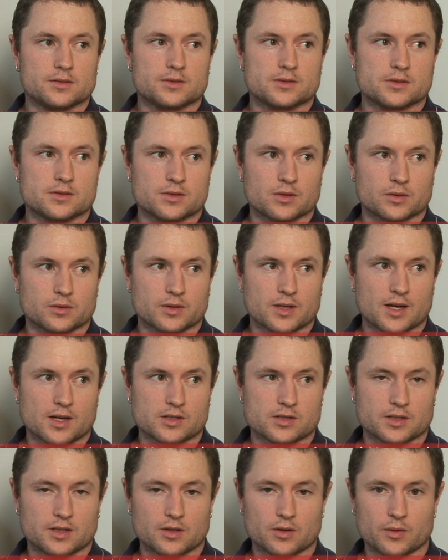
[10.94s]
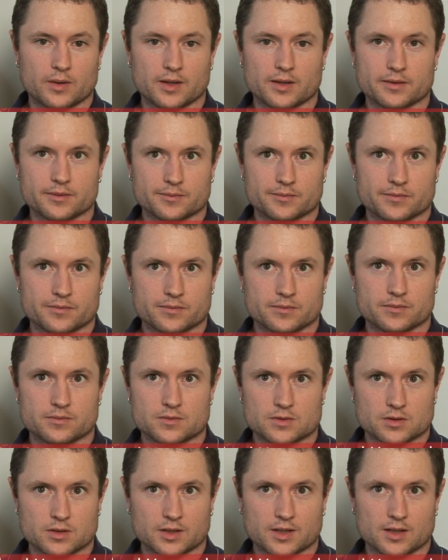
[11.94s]
So you actually go in,
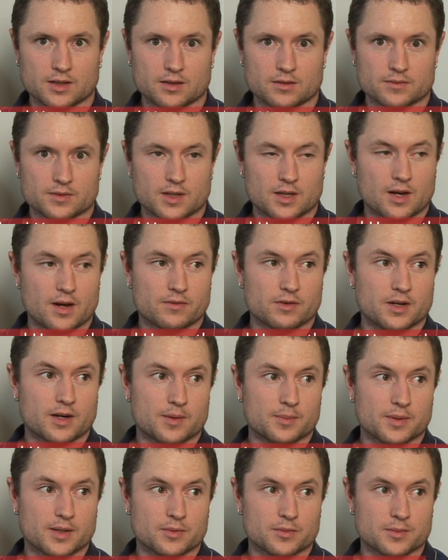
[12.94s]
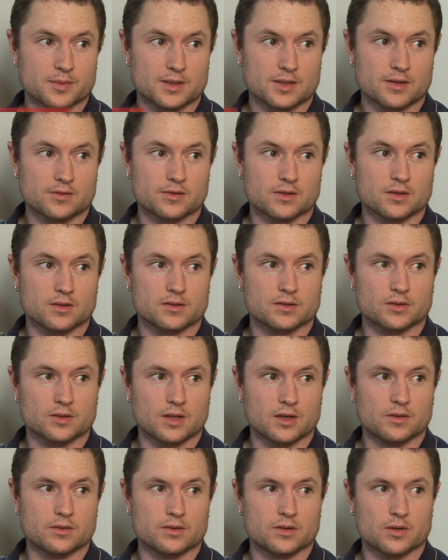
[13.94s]
look at it, and every airplane will be different. So
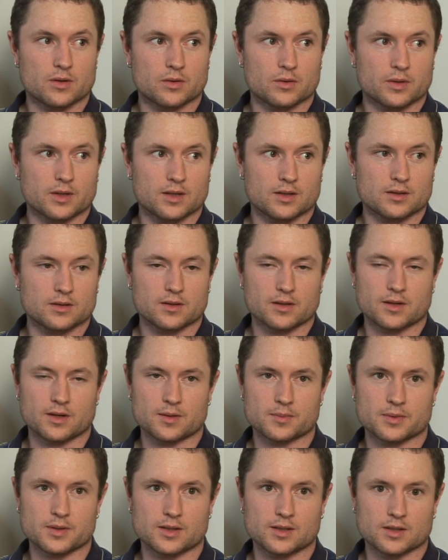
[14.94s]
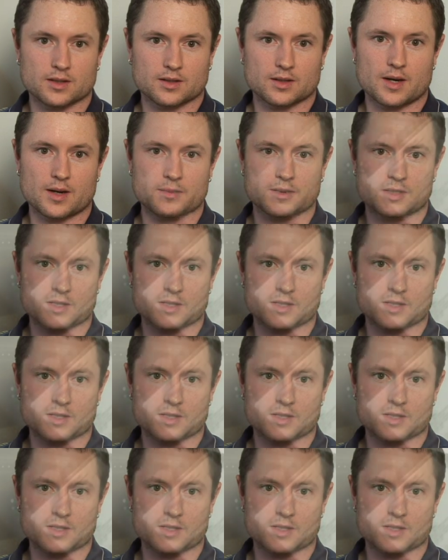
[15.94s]
you go into the airplane, you grab the